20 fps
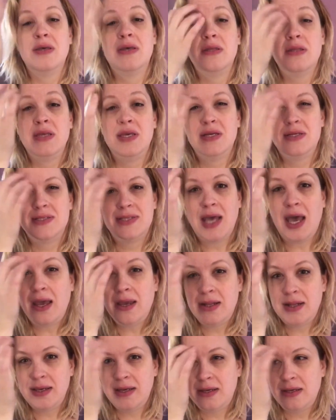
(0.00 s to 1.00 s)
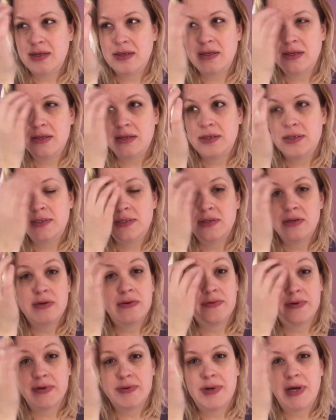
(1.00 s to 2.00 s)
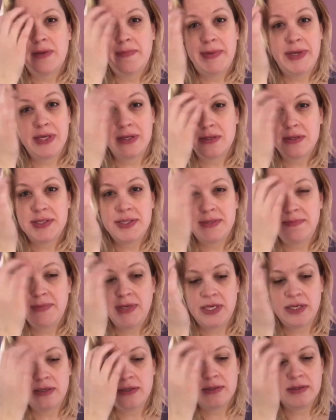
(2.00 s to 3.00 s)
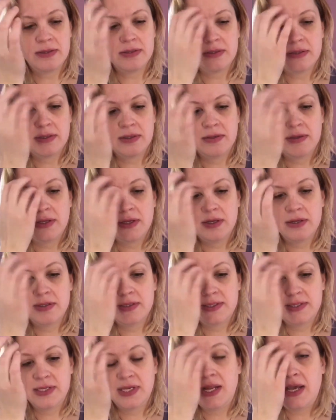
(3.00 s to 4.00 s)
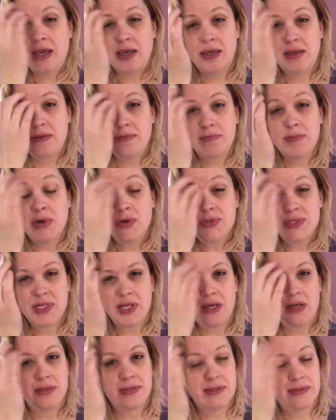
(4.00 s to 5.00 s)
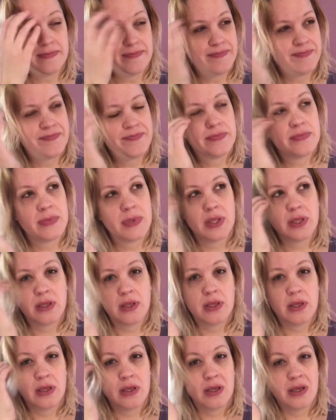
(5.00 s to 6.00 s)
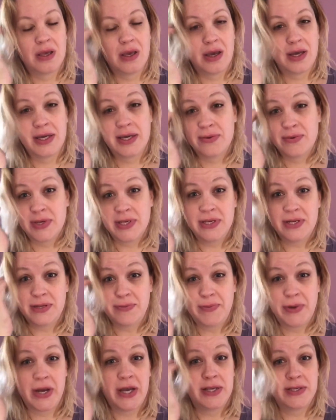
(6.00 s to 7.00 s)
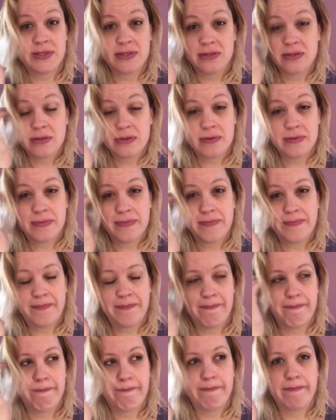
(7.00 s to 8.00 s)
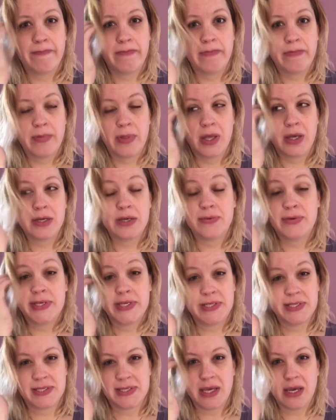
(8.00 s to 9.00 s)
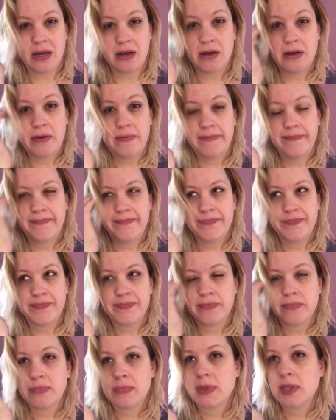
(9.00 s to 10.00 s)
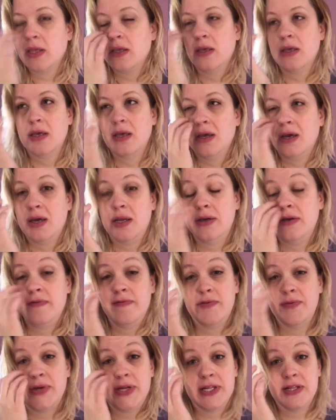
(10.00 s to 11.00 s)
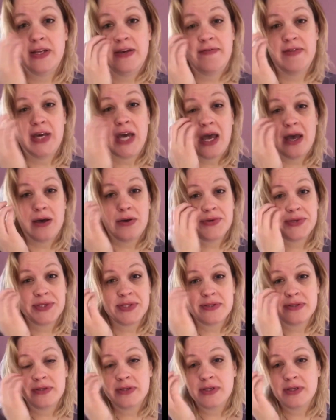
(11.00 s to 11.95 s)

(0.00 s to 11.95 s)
The anxiety is overwhelming to me today, most days. I get really depressed. I get really scared. I don't even want to leave the house.